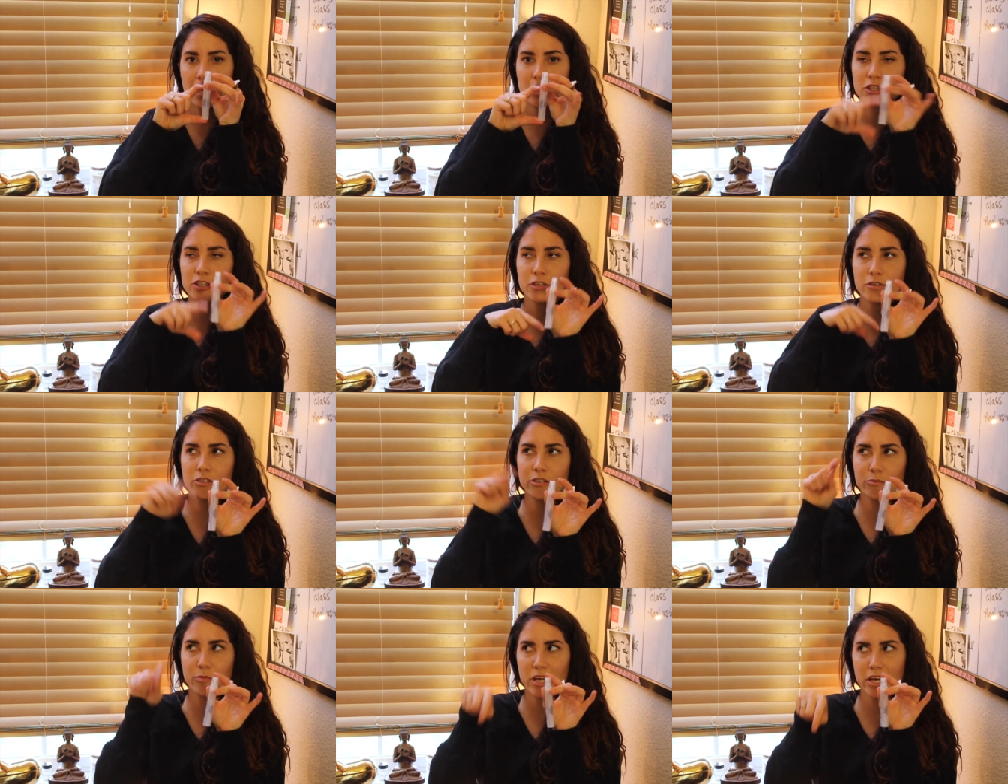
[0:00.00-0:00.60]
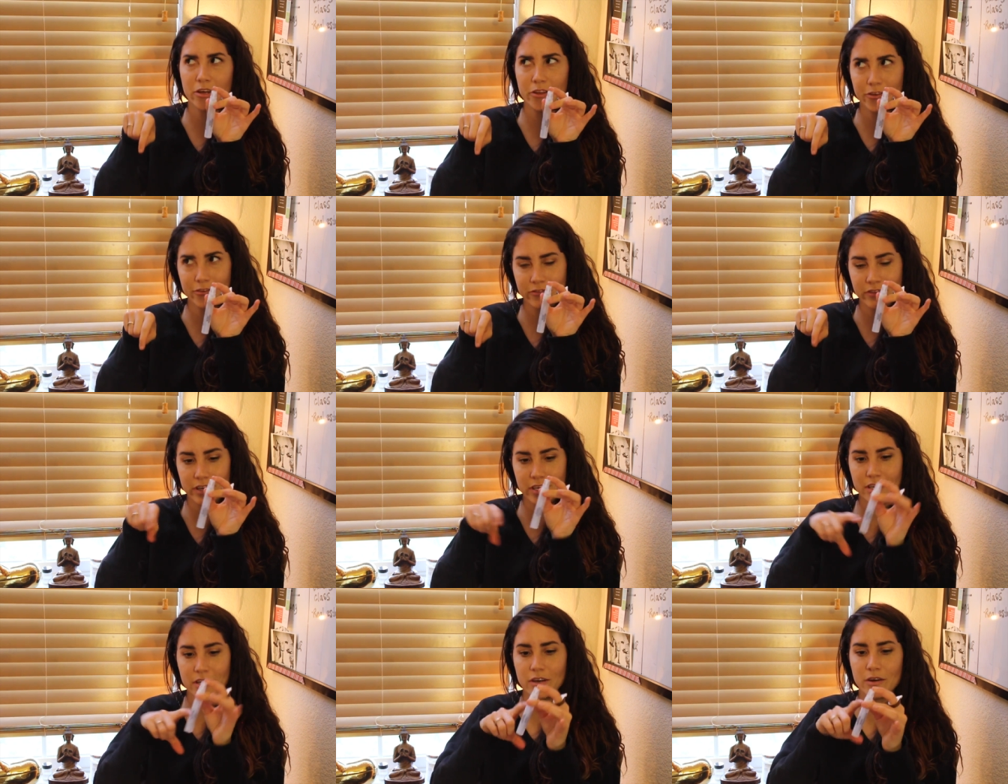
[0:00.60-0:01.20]
I showed it in my other
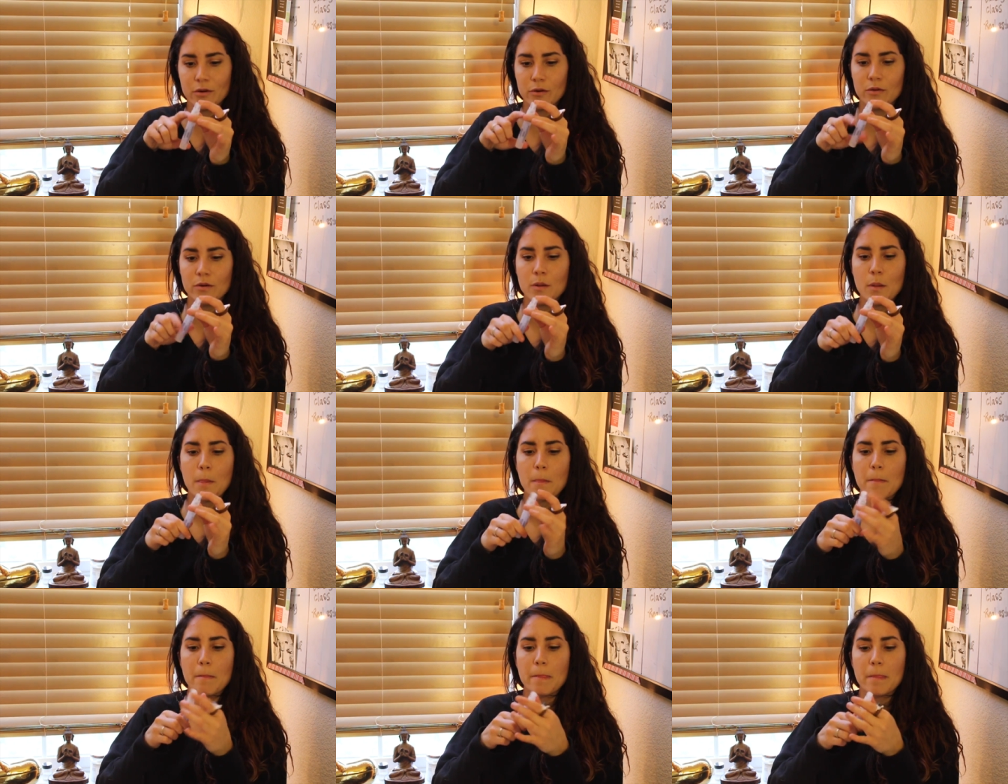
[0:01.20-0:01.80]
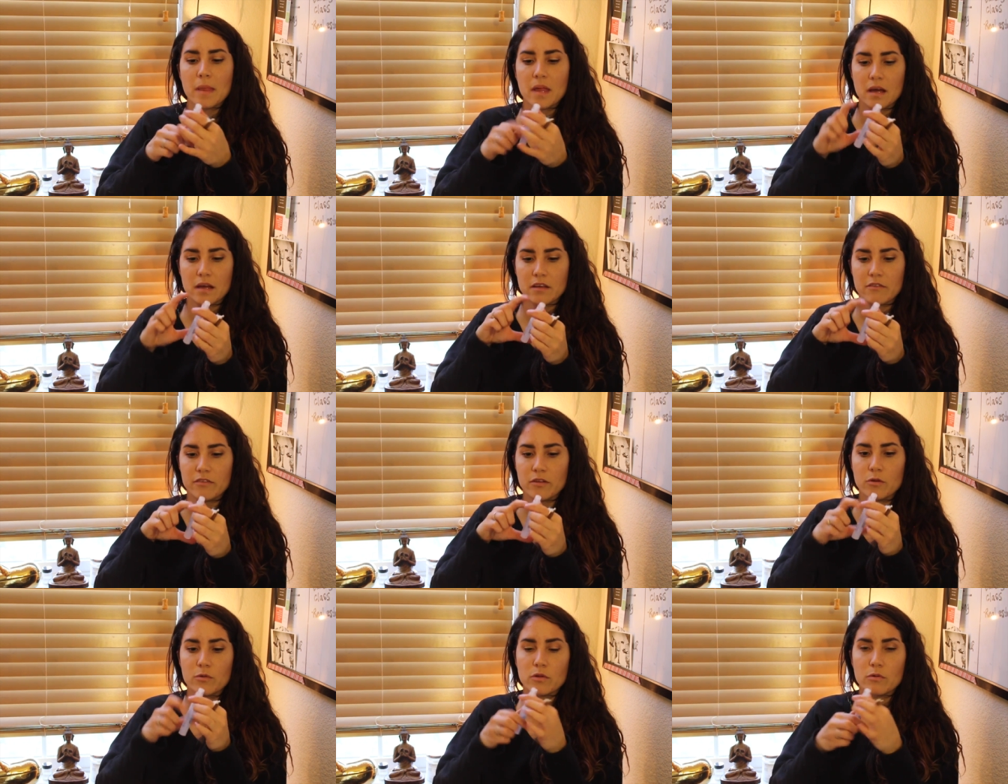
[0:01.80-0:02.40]
video.
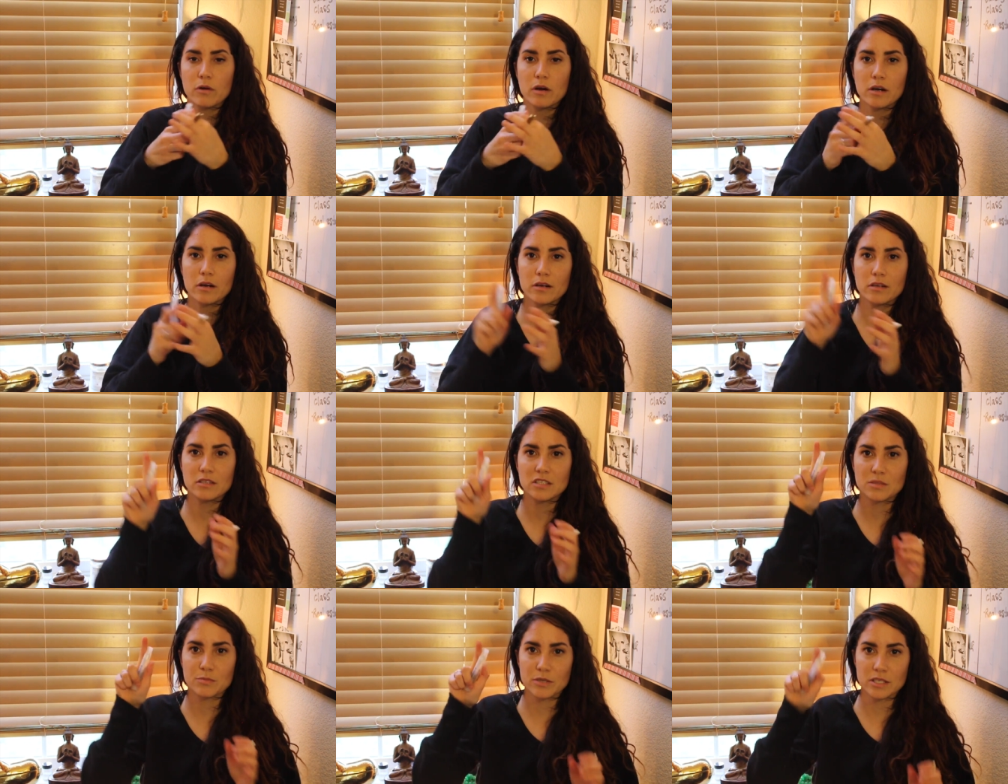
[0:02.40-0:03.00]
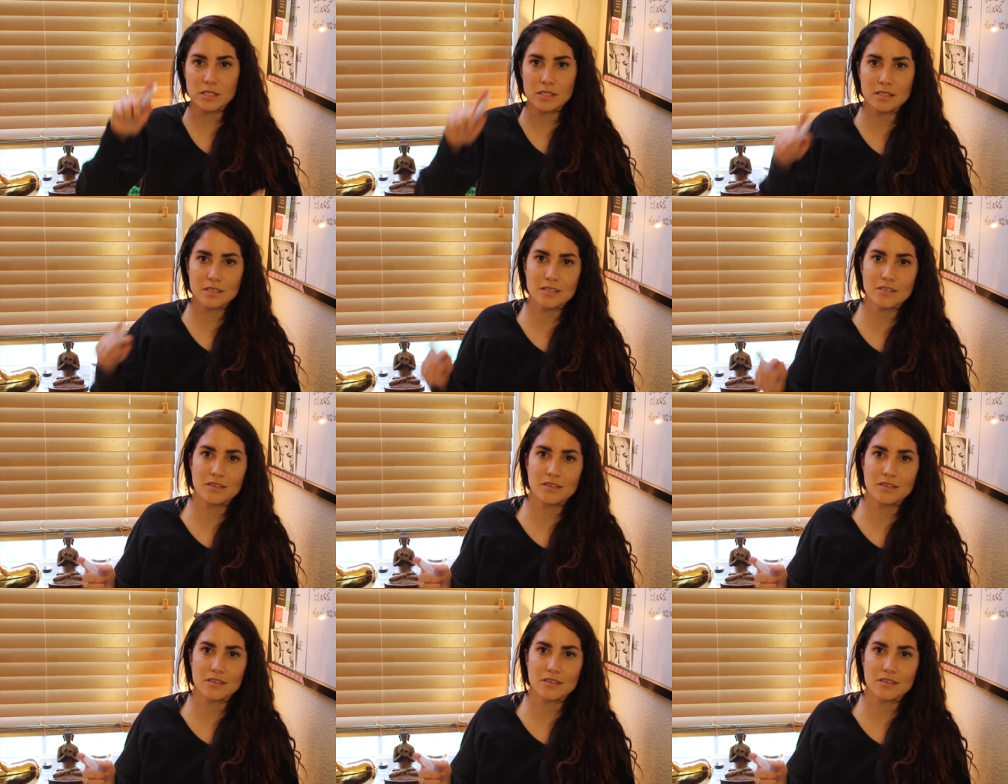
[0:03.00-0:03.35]
You fill it with water and you spritz it.